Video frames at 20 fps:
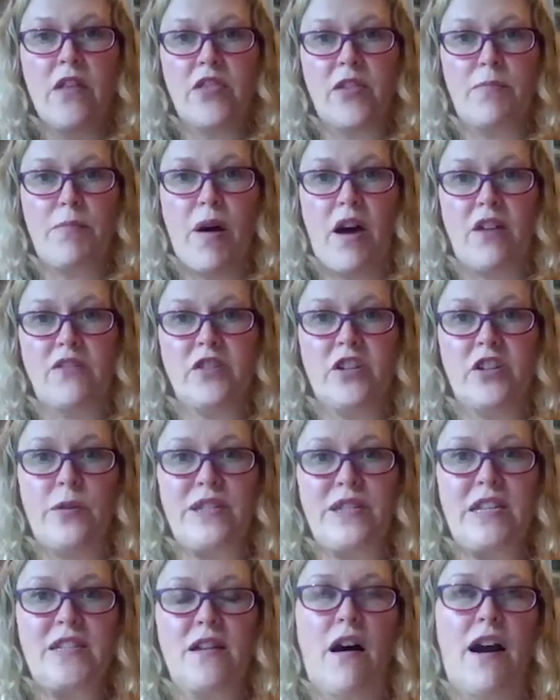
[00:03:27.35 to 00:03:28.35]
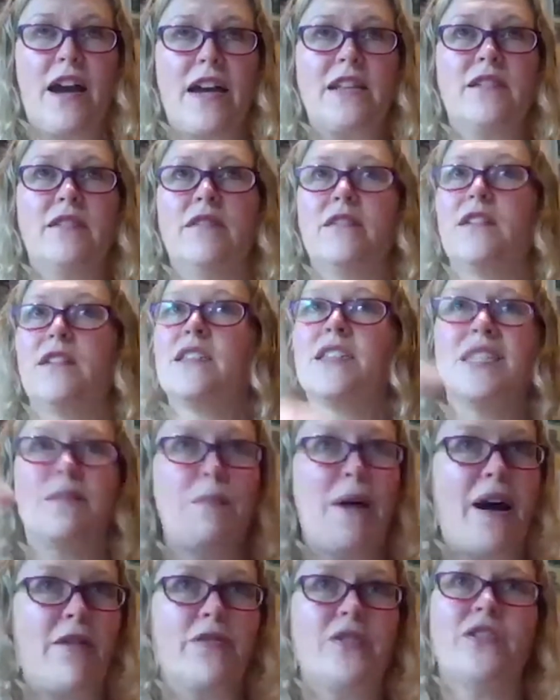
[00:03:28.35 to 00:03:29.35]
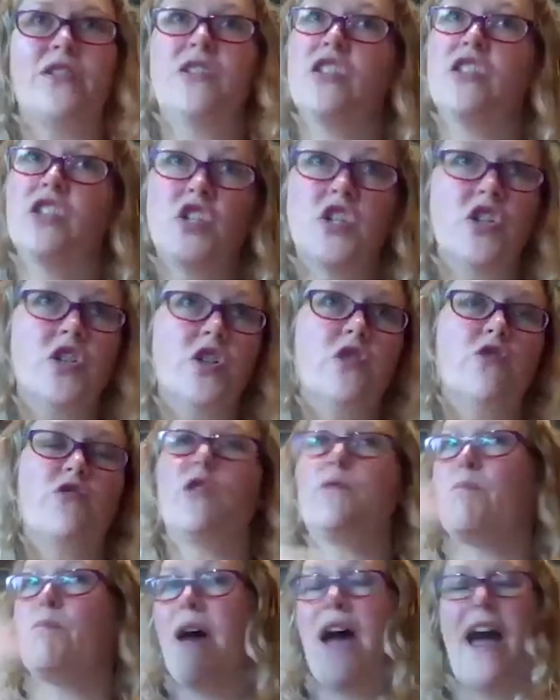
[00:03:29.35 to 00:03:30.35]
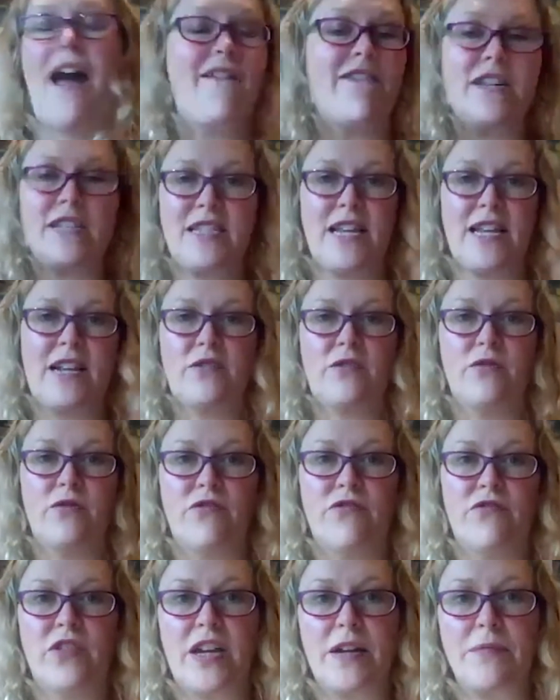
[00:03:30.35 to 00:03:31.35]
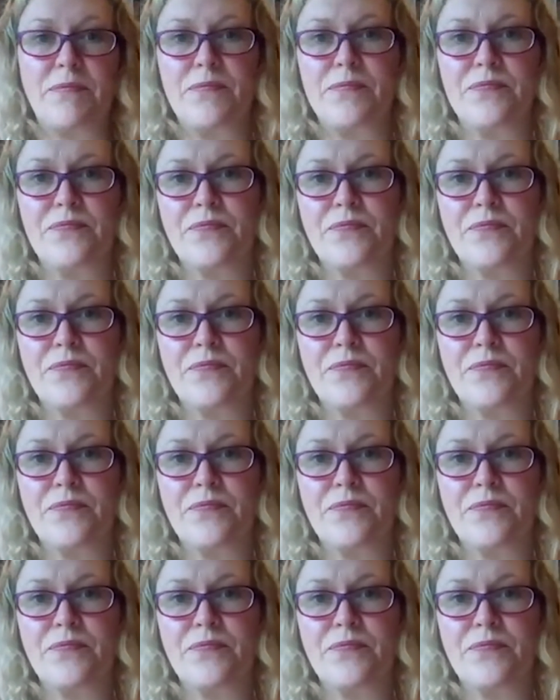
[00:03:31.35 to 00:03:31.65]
the person who is entitled, its spouses, children, parents, that sort of thing.